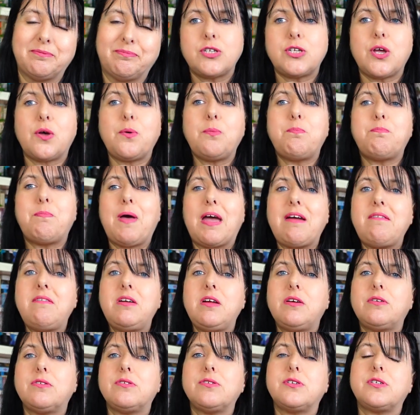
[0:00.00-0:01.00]
So
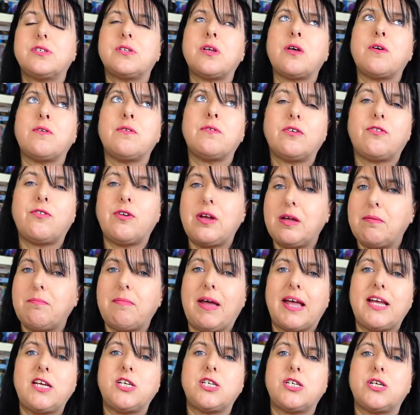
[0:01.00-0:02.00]
burials,
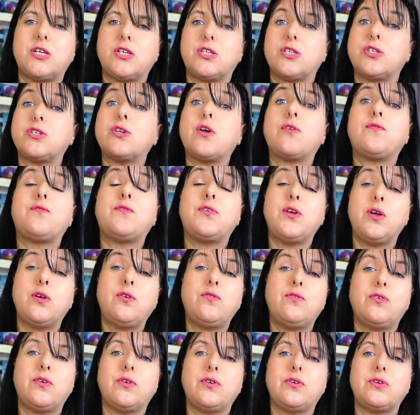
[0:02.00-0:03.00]
cremations,
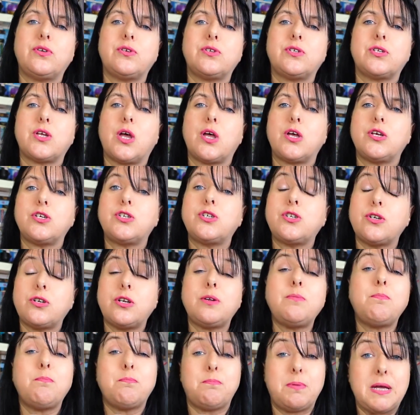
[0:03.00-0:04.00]
funerals
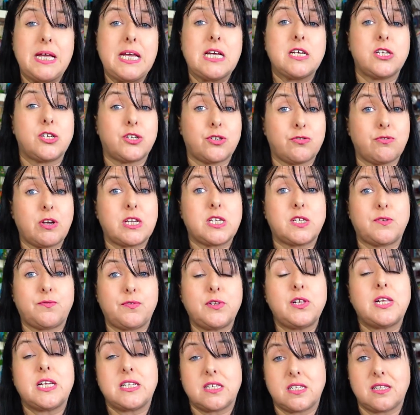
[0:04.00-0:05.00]
shouldn't be as
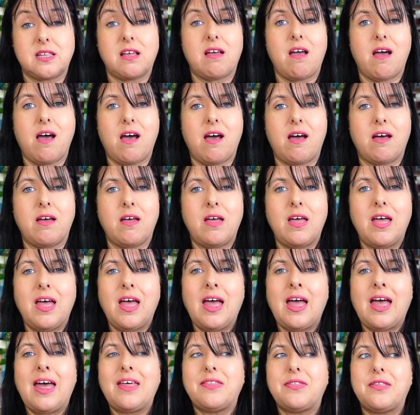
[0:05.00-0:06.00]
stressful as they are.
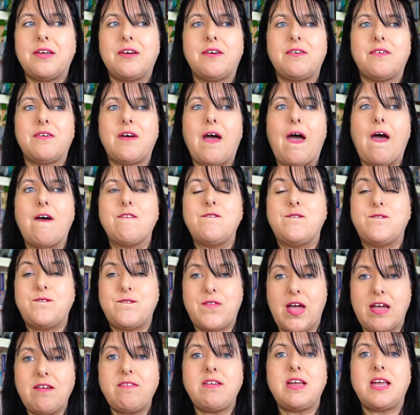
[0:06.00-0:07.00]
They're a
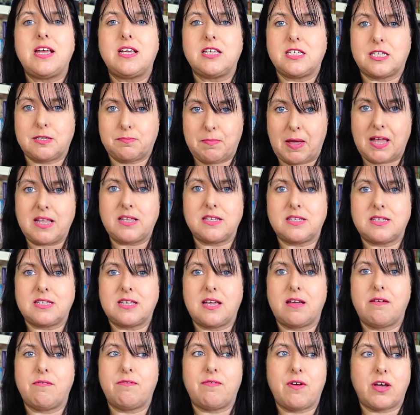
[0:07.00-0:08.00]
very
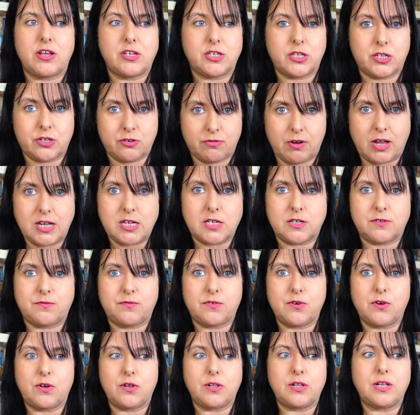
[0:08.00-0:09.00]
expensive,
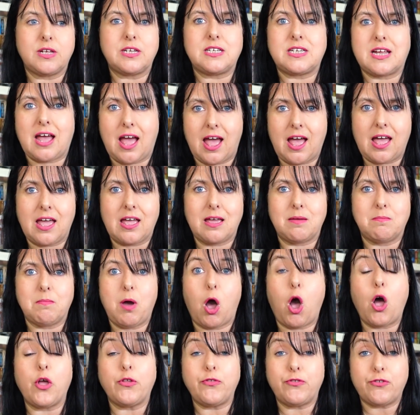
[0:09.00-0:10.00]
stressful time
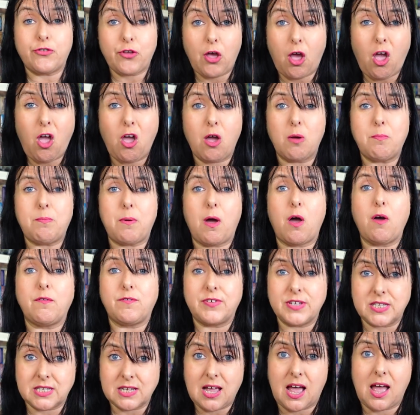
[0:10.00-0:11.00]
on top of
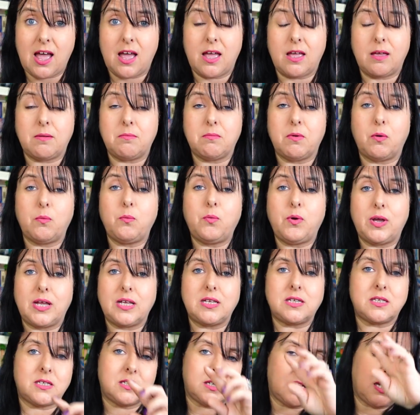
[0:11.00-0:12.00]
a time
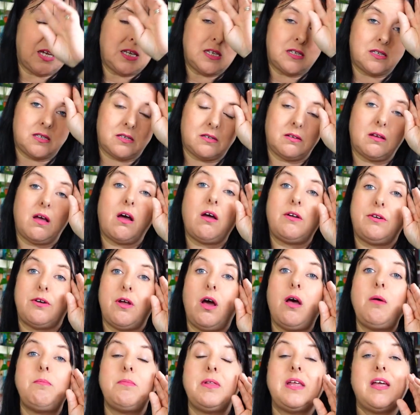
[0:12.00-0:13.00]
which is
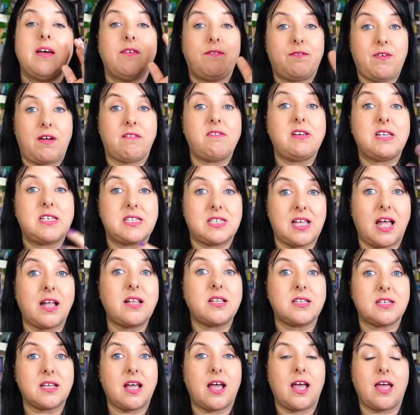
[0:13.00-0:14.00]
normally a very
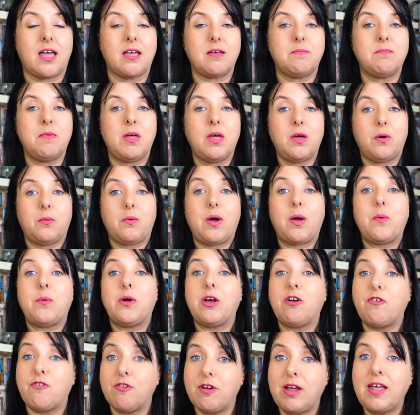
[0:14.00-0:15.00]
sad time where
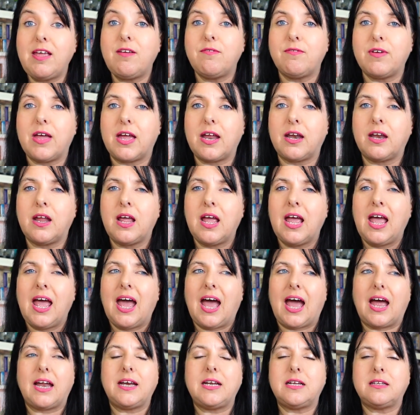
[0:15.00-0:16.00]
we're grieving,
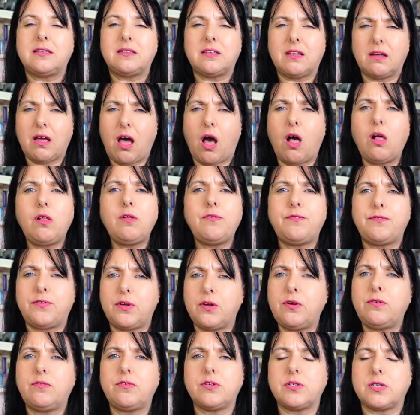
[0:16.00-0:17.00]
and the whole
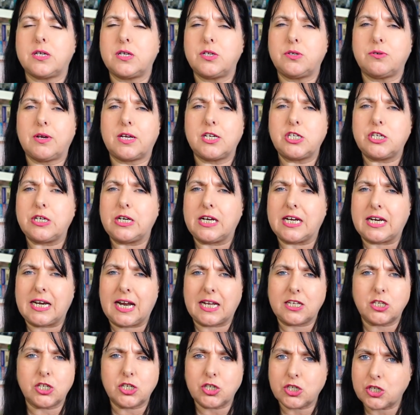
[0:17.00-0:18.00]
funeral situation can
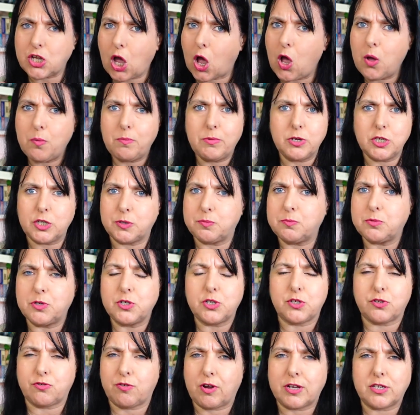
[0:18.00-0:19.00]
add so much more
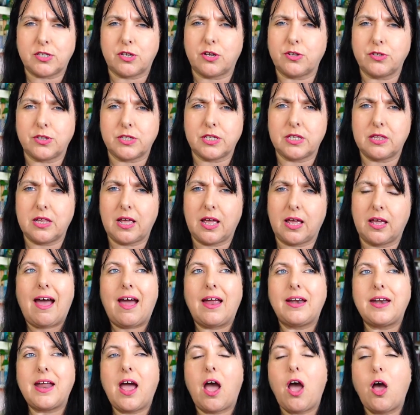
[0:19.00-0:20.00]
stress onto that.
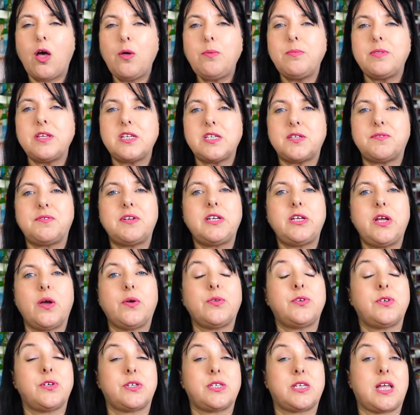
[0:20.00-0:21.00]
And I hope this video
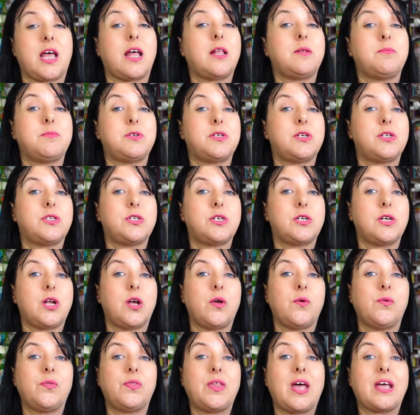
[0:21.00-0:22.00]
just helps you to
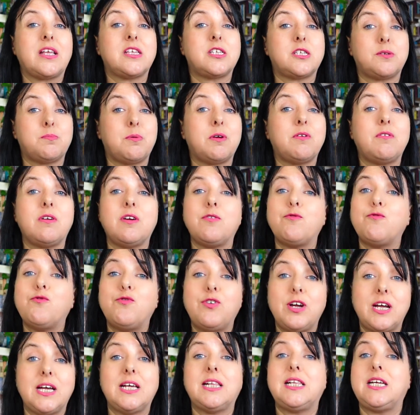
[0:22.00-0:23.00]
know that spirit
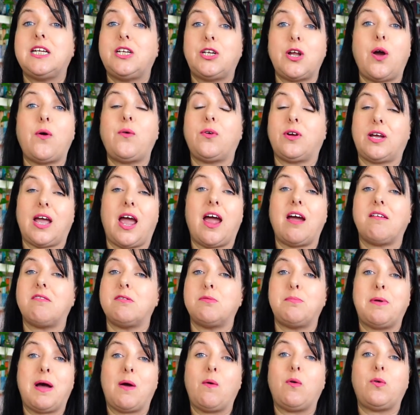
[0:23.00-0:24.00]
really don't care
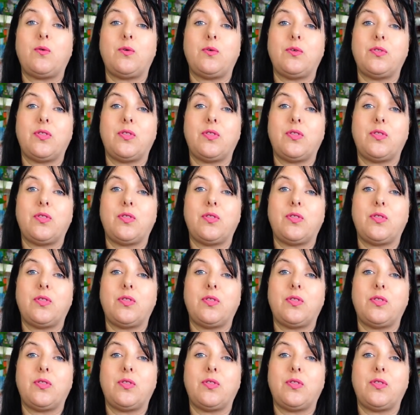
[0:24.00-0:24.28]
about all